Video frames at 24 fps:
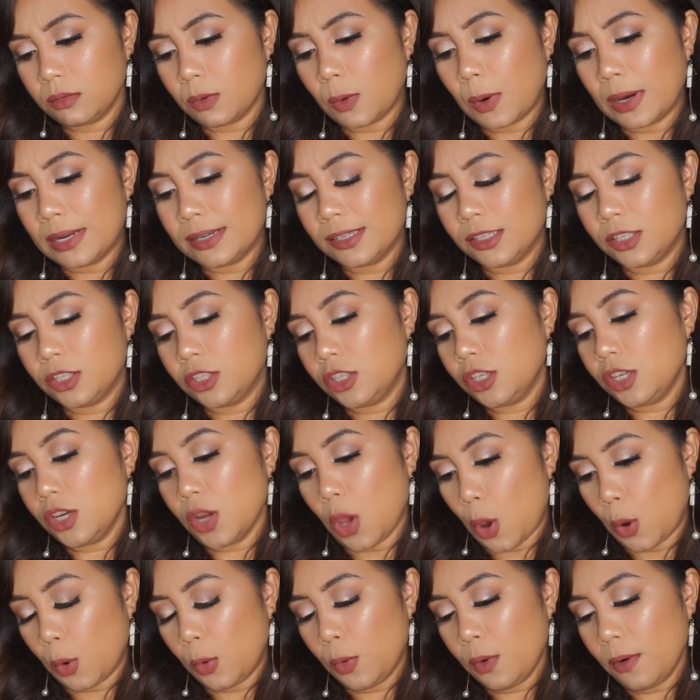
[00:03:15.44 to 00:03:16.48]
wants to
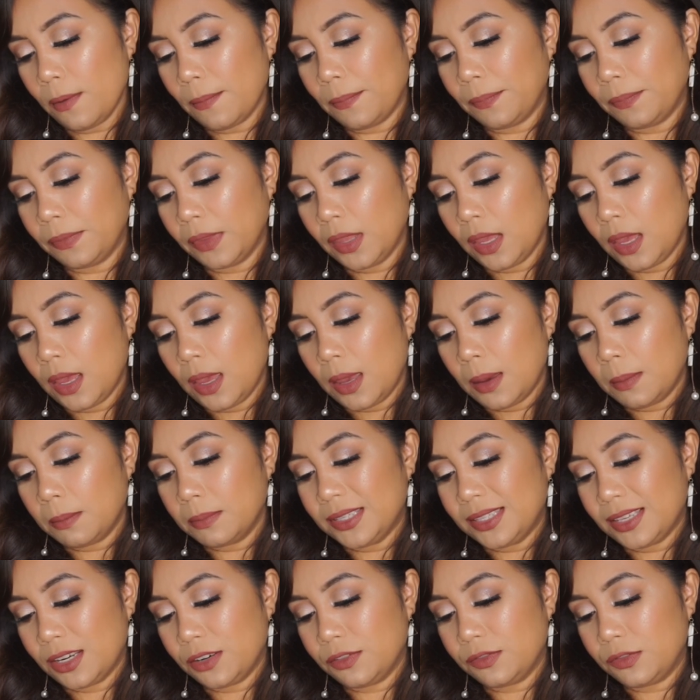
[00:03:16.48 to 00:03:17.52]
know,
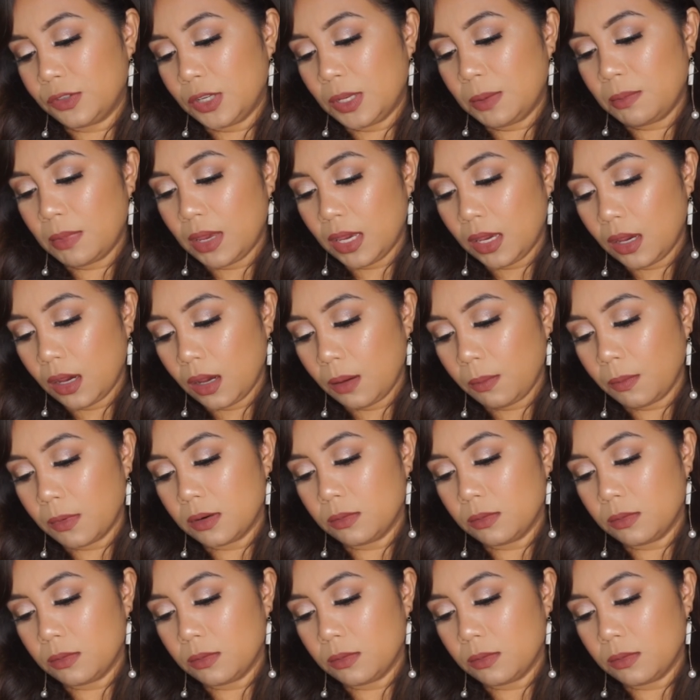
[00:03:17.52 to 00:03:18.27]
besides of day makeup,